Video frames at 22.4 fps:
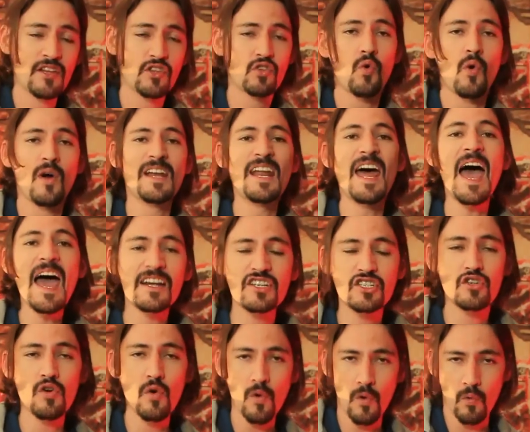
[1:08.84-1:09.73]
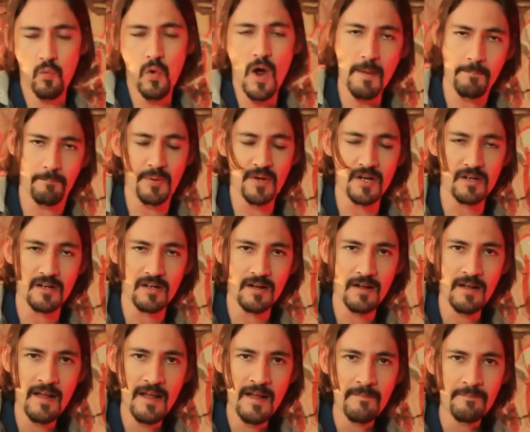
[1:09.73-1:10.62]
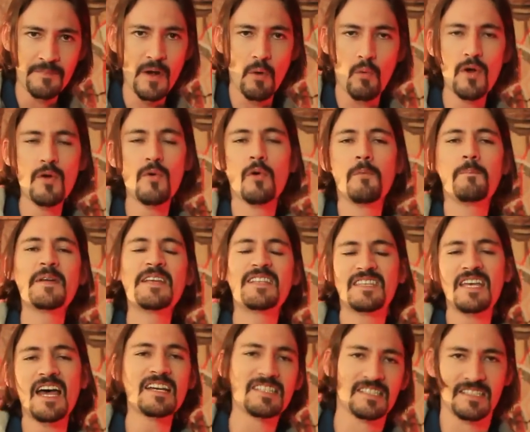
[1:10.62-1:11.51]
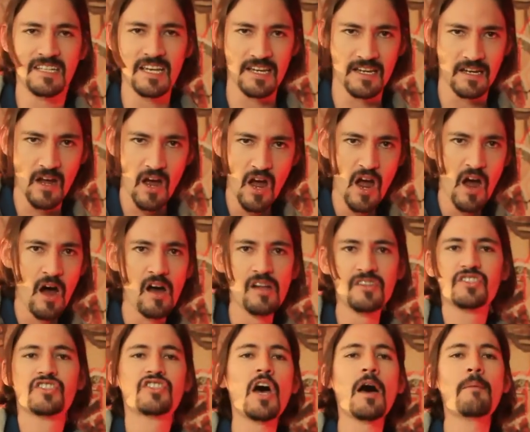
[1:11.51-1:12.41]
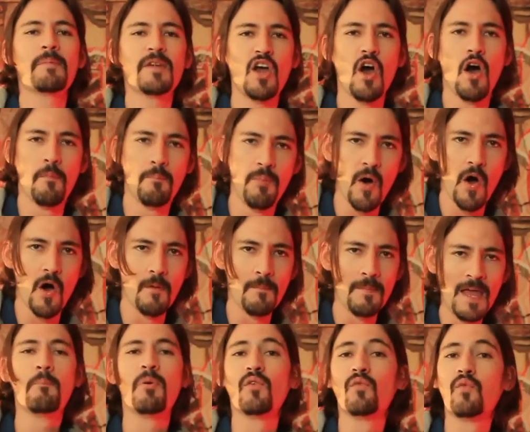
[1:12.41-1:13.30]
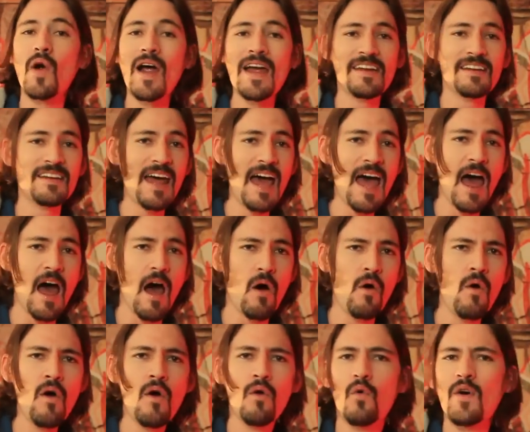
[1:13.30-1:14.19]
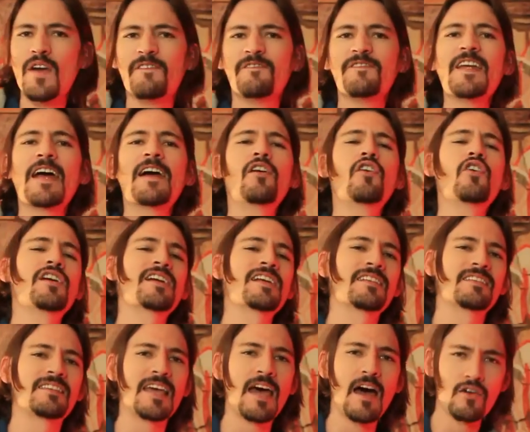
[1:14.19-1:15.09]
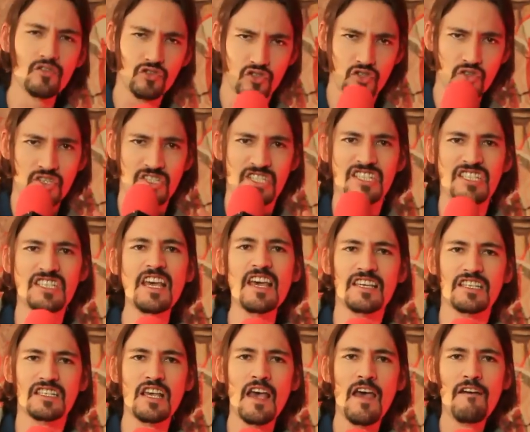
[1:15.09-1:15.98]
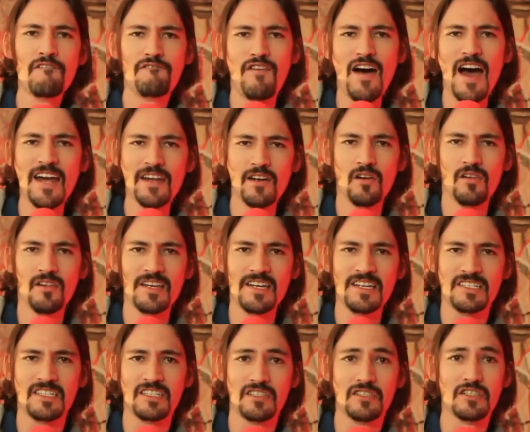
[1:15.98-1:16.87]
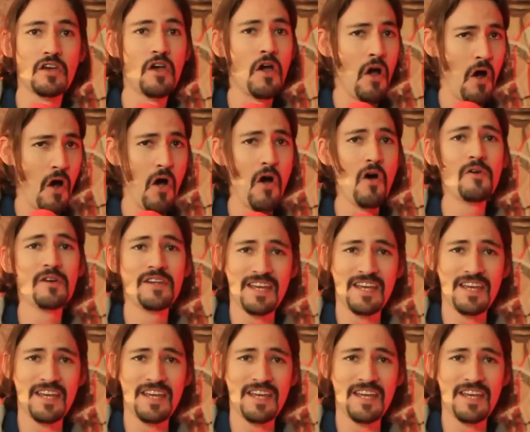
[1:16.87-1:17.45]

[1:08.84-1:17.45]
into an actual weapon that we will be testing on Zombie Go Boom. But right now, we've narrowed it down to six finalists Oh